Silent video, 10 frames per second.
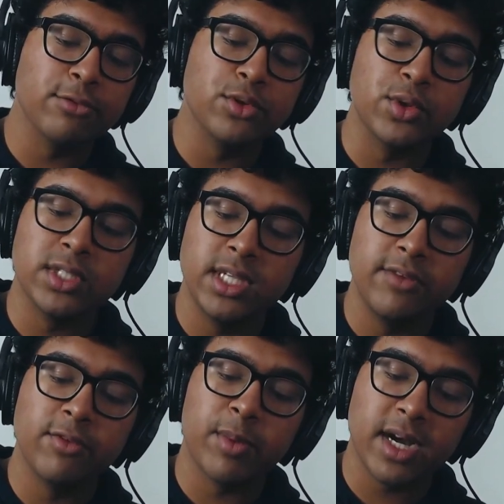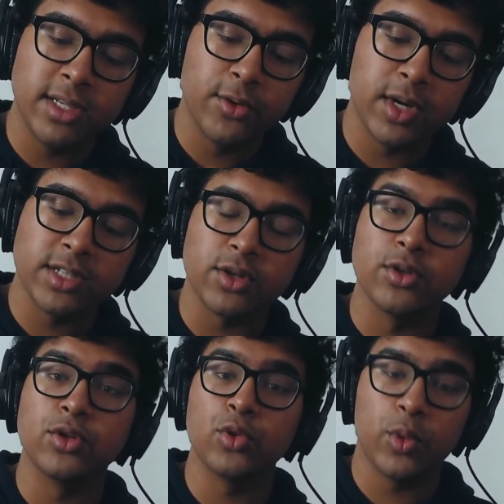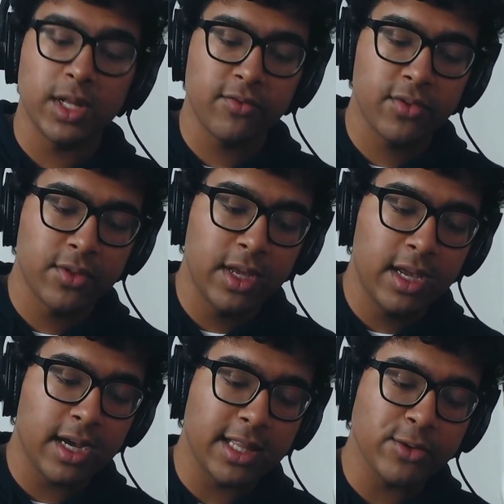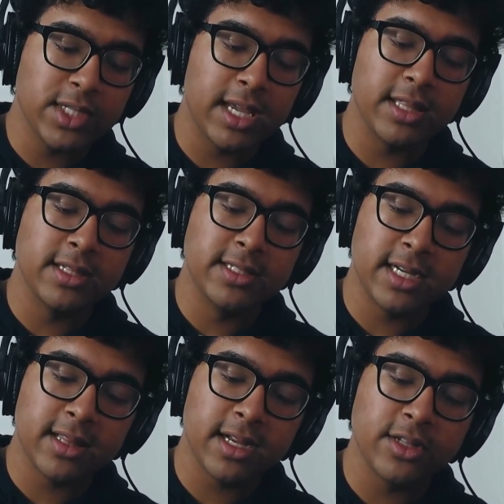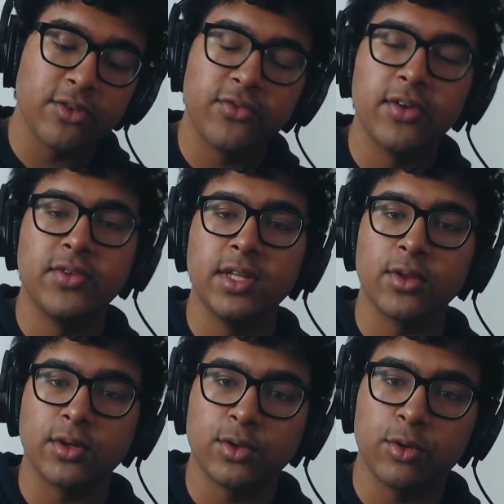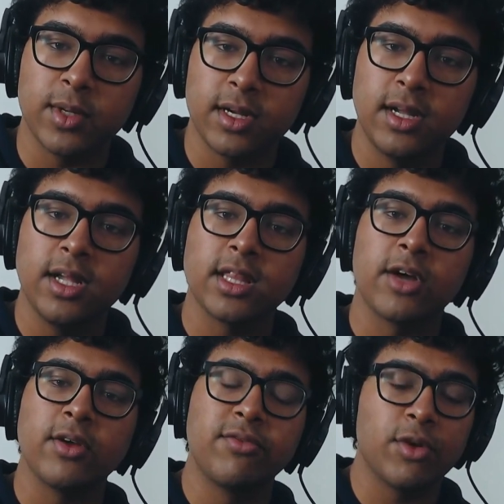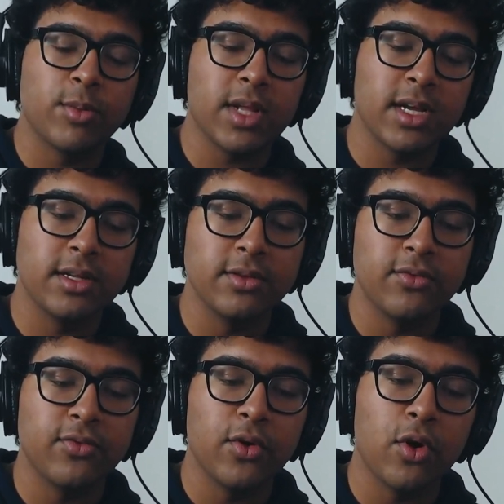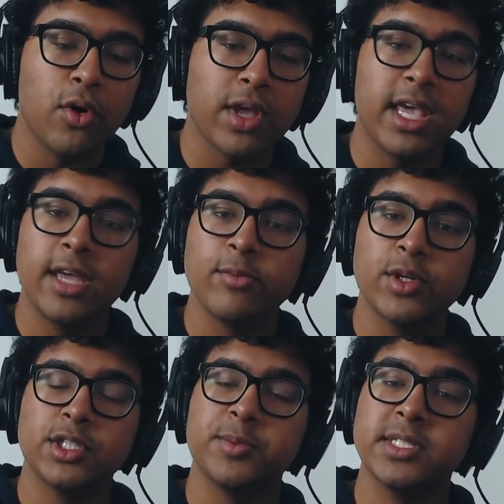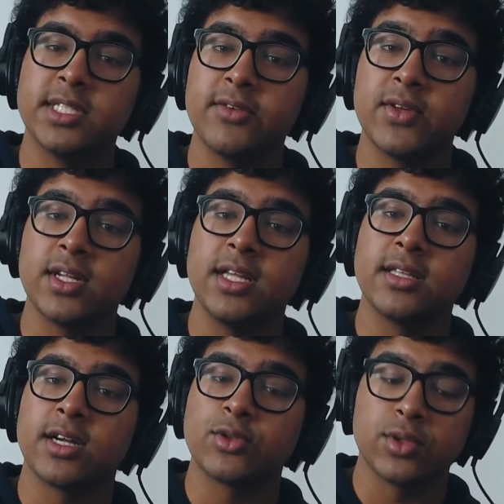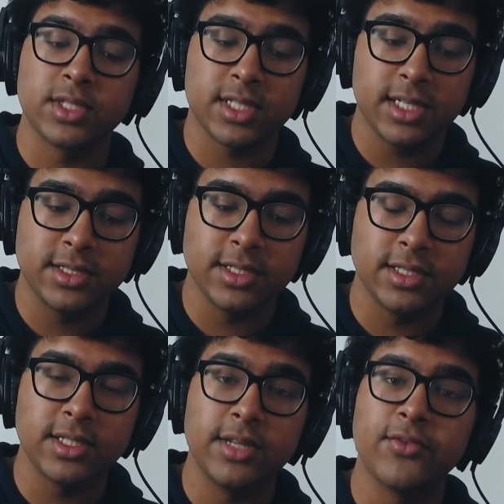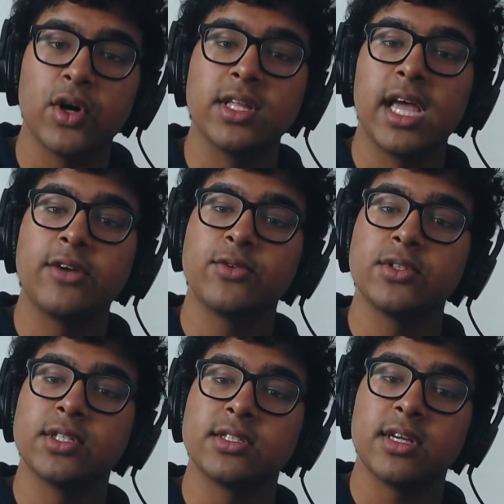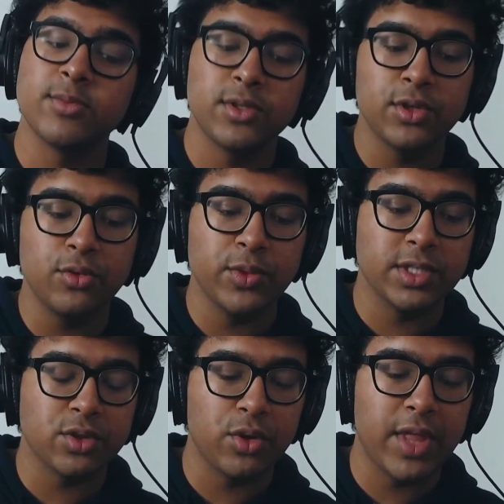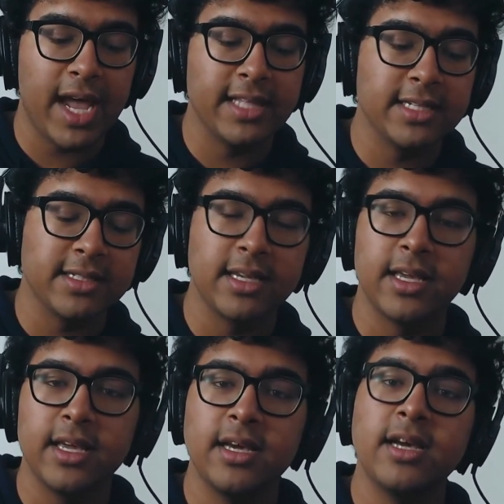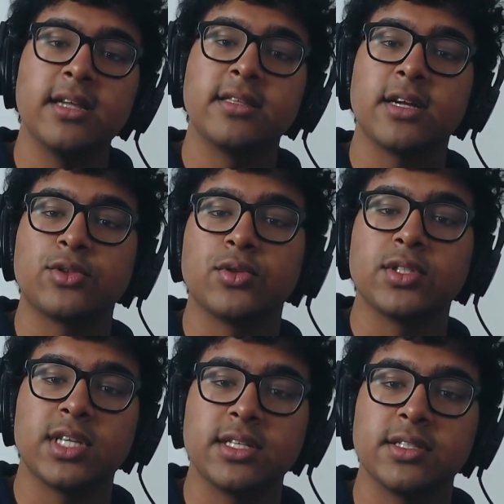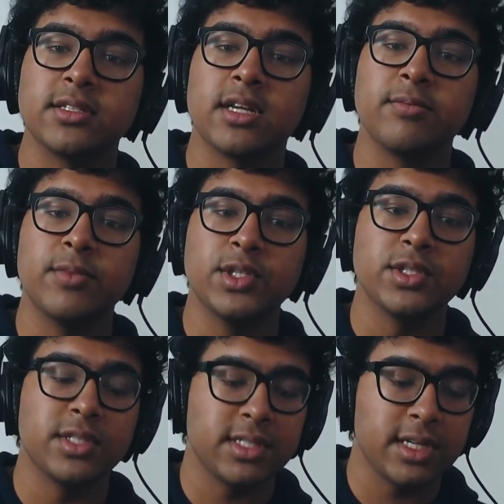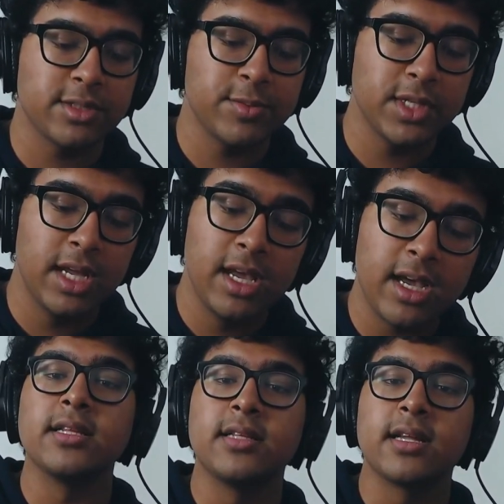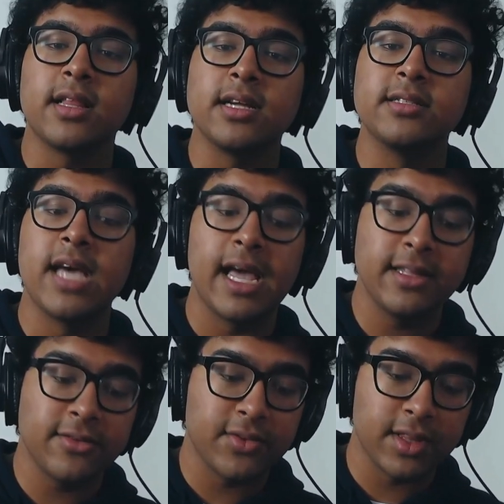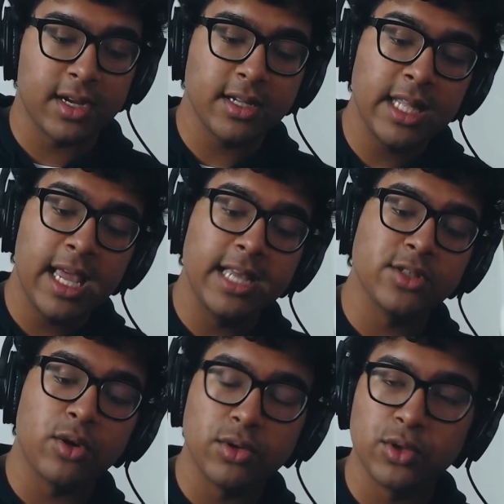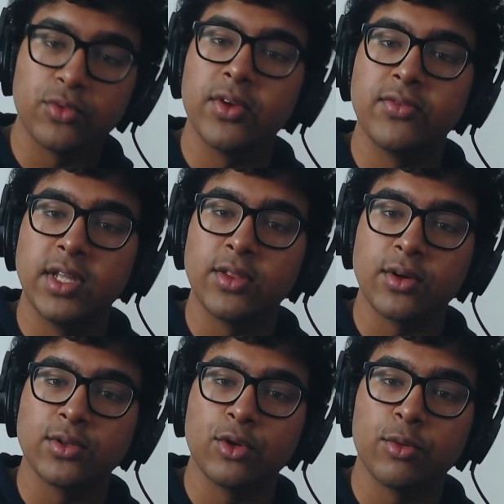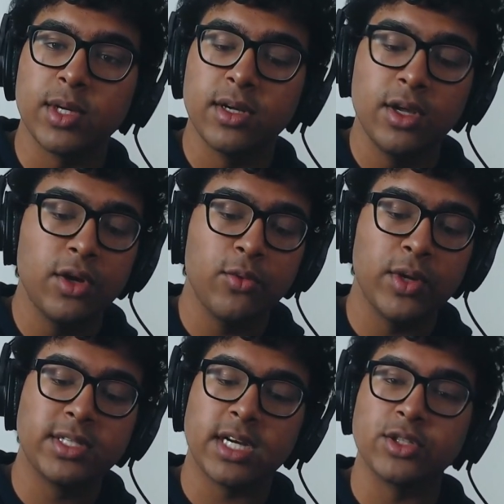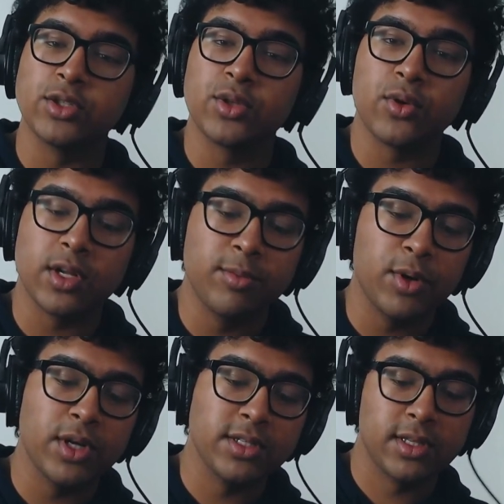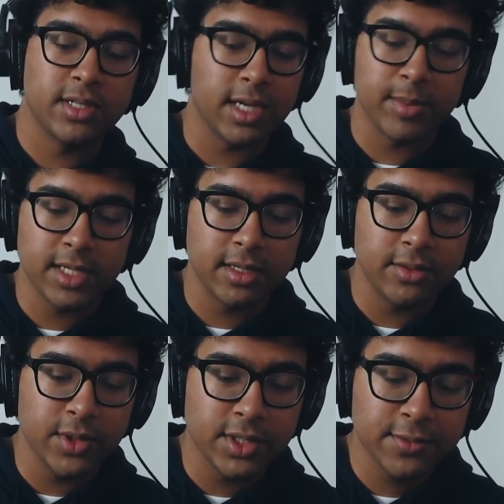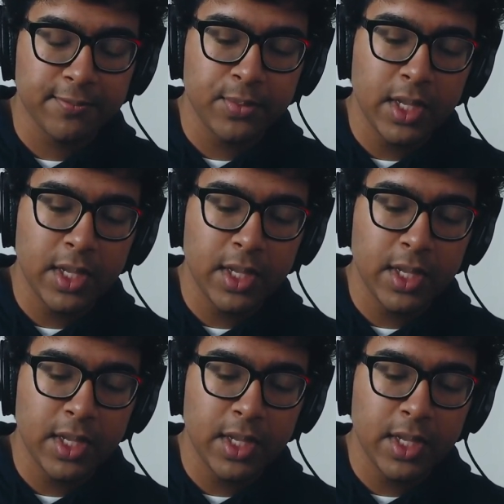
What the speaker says: and it was received by UCAS on the 12th, and that was to hit the deadline of 15th October. Now, if you're applying for Cambridge, specifically Natural Sciences, you've got an entrance exam to do, which is called the NSAA, Natural Sciences Admissions Assessment, and the deadline to enter for that is also 15th October, which I just thought I'd put into the timeline anyways.